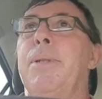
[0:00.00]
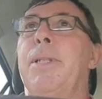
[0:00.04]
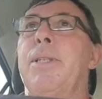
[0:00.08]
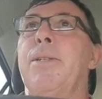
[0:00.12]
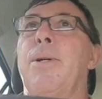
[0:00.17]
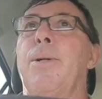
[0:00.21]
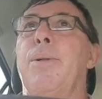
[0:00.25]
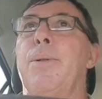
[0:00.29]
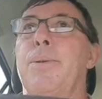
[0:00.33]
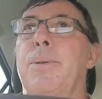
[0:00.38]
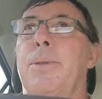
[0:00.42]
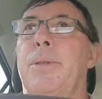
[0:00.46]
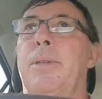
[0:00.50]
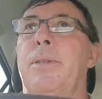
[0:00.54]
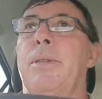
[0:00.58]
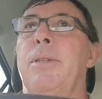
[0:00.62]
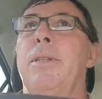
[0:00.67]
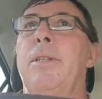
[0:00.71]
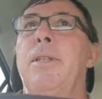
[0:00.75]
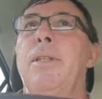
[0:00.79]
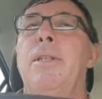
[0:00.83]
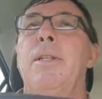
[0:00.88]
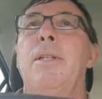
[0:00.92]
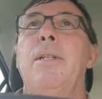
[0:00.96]
because
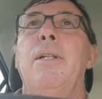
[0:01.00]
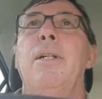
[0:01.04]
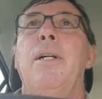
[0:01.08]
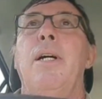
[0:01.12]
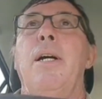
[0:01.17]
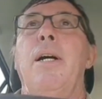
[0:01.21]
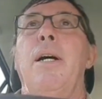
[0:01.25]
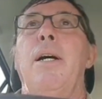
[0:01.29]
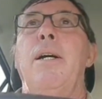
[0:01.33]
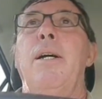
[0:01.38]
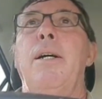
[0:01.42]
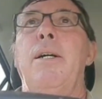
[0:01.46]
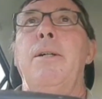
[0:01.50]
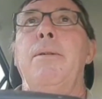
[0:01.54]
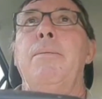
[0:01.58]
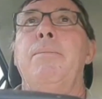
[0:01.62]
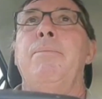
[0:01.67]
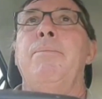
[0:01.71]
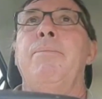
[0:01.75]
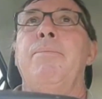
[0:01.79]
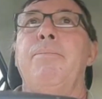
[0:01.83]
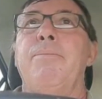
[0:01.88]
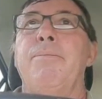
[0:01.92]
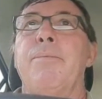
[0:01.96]

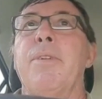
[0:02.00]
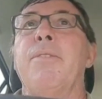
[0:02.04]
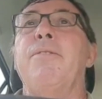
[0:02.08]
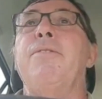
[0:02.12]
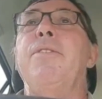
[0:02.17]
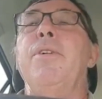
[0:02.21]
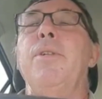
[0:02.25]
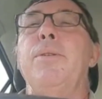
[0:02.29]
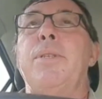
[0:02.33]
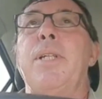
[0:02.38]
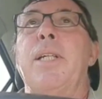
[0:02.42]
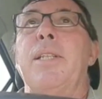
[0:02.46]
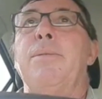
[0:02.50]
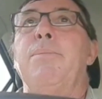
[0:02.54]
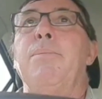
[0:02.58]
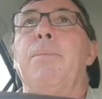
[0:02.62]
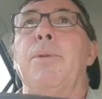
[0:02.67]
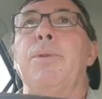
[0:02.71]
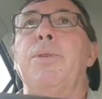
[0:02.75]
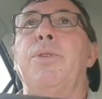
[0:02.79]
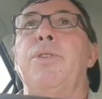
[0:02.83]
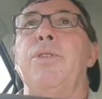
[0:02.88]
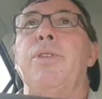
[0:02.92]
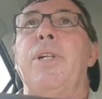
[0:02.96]
the fruit has
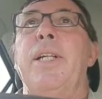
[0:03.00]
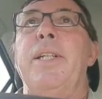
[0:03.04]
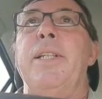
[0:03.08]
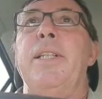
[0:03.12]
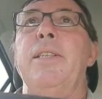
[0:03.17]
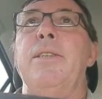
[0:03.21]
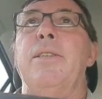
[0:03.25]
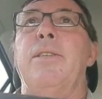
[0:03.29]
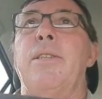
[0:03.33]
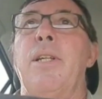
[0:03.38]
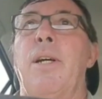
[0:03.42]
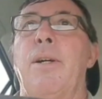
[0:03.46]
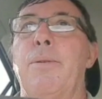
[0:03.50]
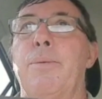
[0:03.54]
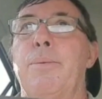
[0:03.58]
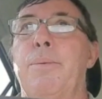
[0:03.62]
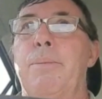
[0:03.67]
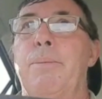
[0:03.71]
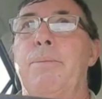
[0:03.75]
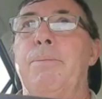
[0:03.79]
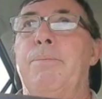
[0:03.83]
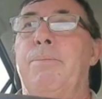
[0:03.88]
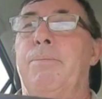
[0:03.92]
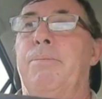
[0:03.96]
moisture in it, so
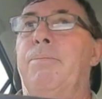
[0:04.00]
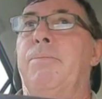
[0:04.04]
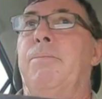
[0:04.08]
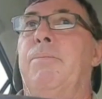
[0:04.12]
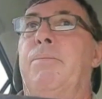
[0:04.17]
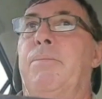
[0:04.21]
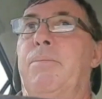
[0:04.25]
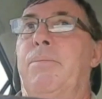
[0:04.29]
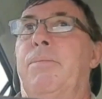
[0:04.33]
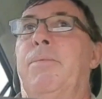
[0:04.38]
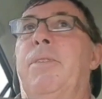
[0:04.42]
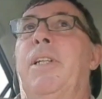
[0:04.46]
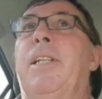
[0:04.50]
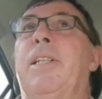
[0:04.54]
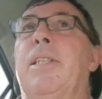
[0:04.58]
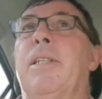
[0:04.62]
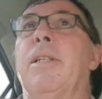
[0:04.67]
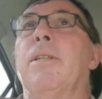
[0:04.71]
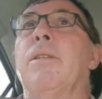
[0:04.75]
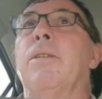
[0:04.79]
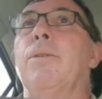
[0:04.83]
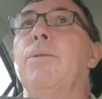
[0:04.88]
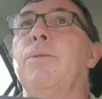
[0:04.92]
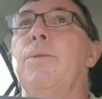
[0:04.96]
it
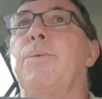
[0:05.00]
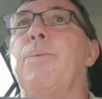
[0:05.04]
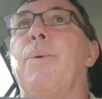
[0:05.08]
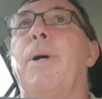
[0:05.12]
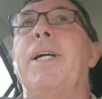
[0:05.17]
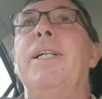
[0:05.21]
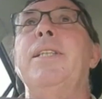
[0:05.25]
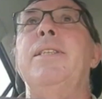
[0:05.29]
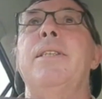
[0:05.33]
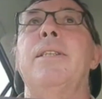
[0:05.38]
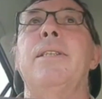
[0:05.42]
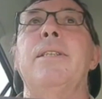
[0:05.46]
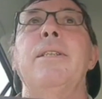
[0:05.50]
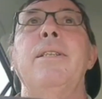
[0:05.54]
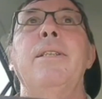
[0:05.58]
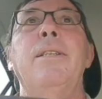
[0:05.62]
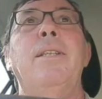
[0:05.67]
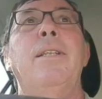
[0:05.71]
can lose weight.